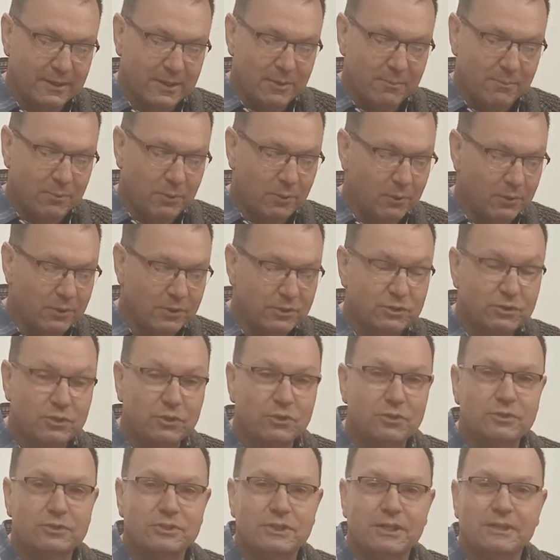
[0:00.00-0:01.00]
Paul
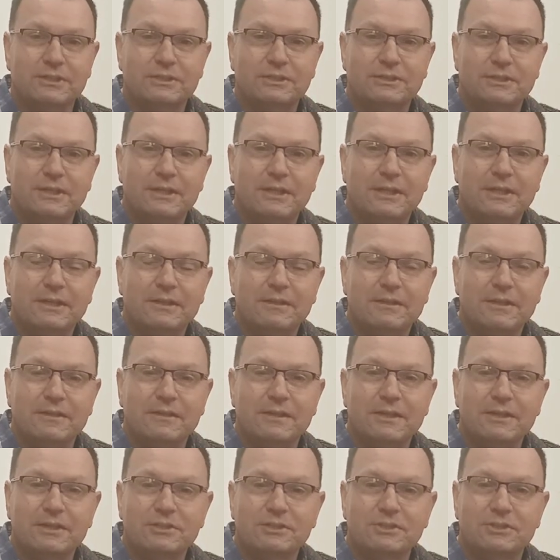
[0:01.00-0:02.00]
assures us that
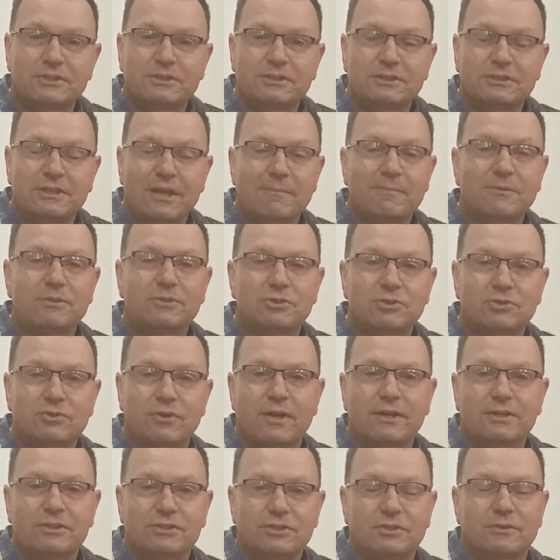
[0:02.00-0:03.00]
this
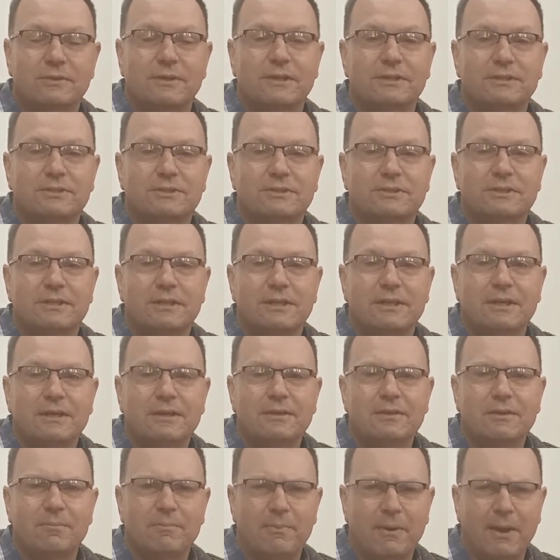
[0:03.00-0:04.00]
demonstrates to us
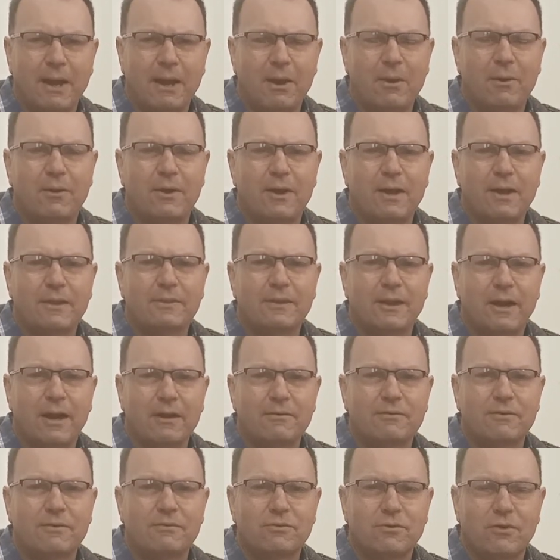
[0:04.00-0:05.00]
the power and the
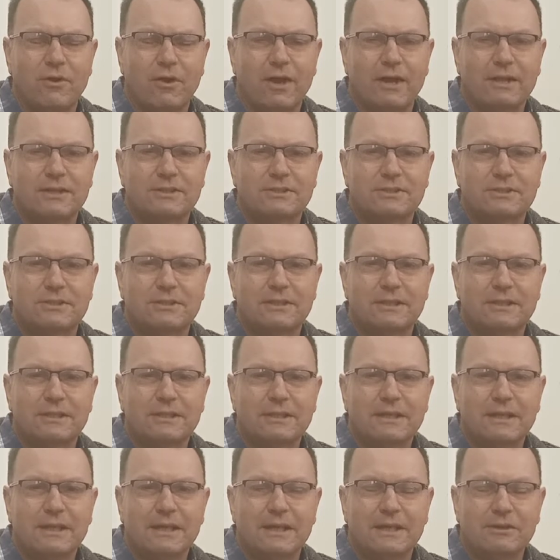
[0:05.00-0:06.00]
love of Christ
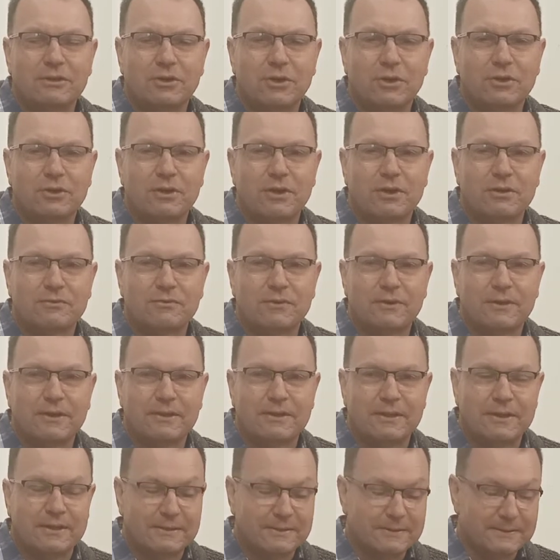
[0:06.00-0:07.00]
in God our
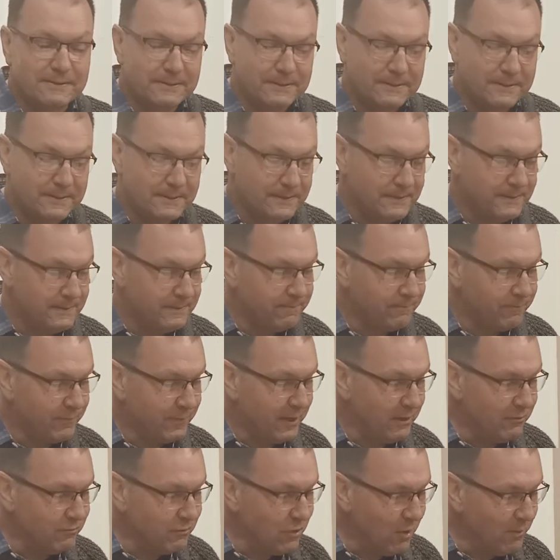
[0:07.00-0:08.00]
Father.
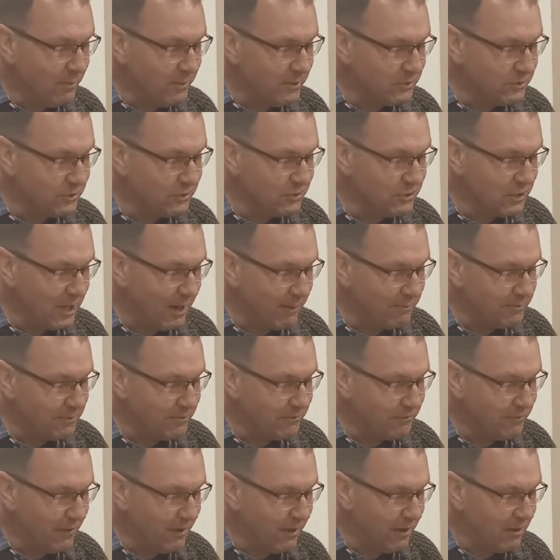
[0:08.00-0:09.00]
In Romans in chapter
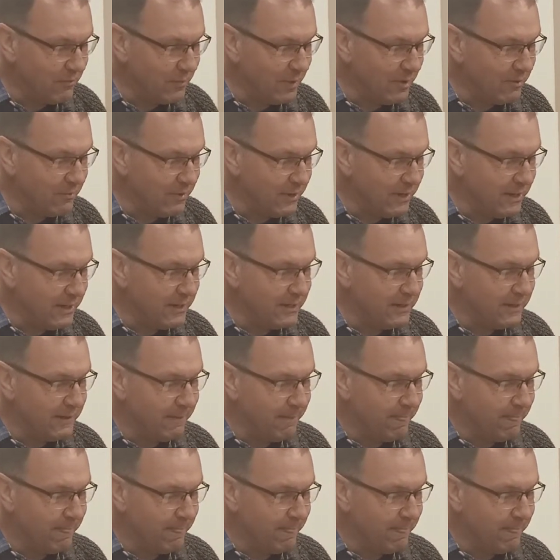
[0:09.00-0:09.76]
5 we read,